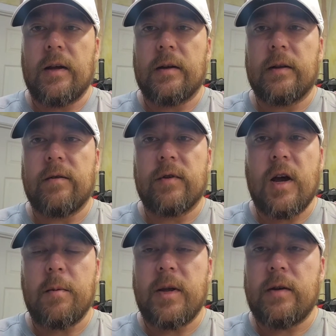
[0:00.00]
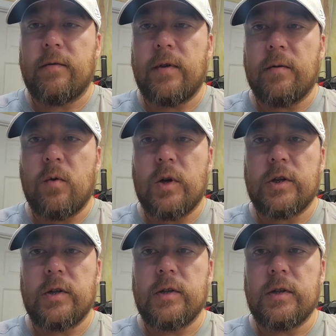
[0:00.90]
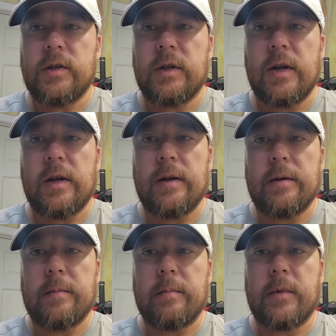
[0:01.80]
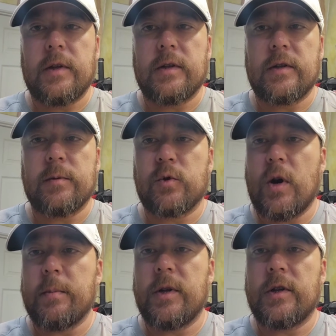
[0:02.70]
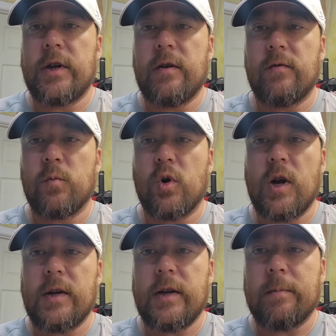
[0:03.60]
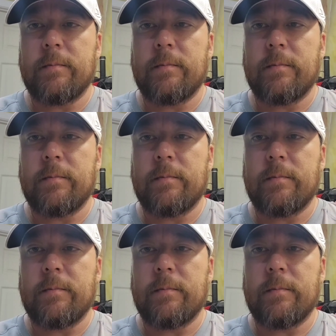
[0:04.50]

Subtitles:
leave a comment if you have questions, and subscribe to the channel for more content.